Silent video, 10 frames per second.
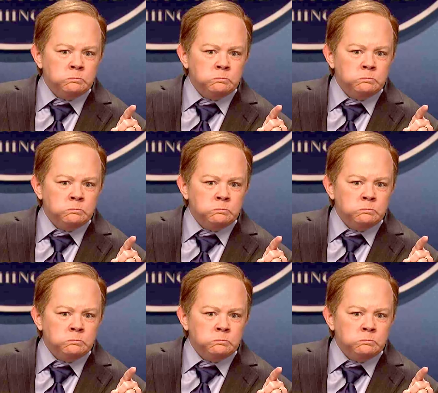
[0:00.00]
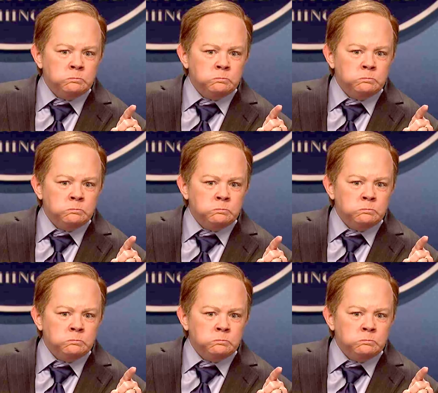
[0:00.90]

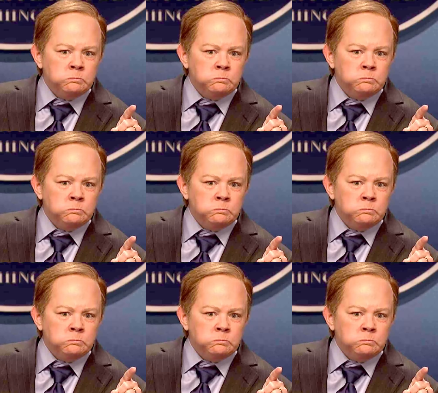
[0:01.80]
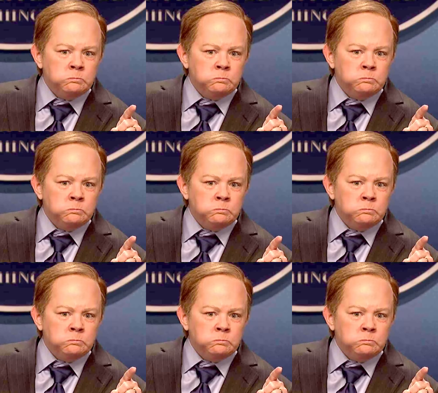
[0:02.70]

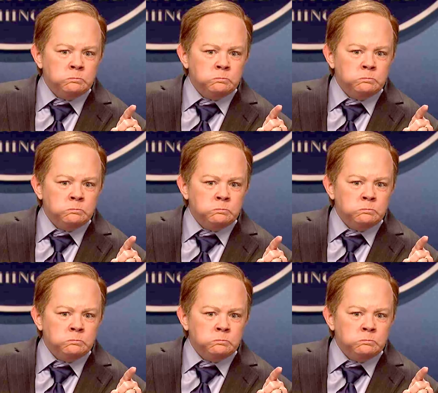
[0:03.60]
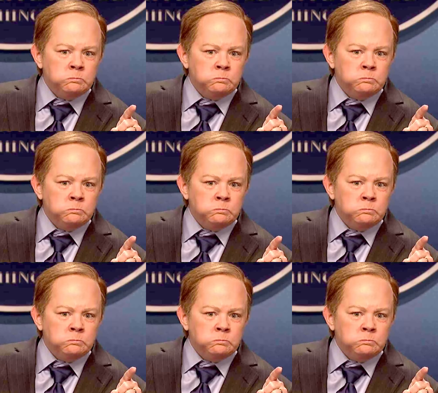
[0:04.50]

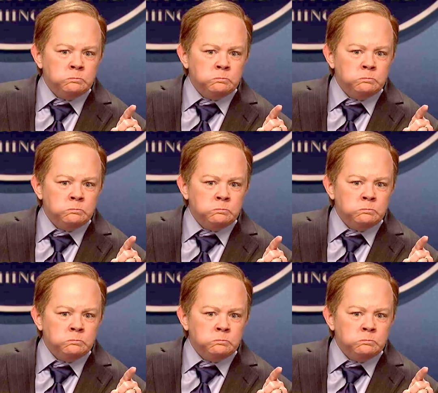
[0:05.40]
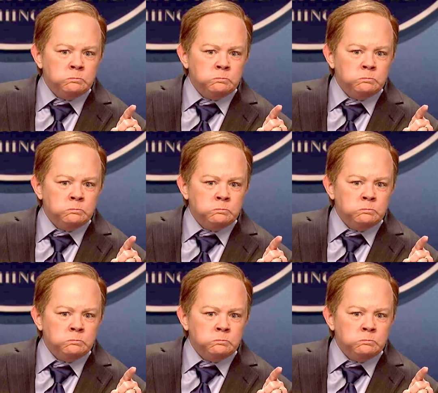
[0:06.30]

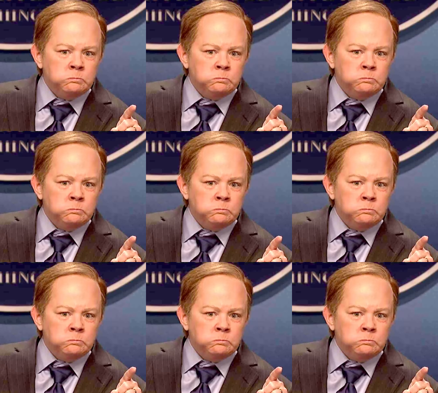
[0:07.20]
(no lip movement)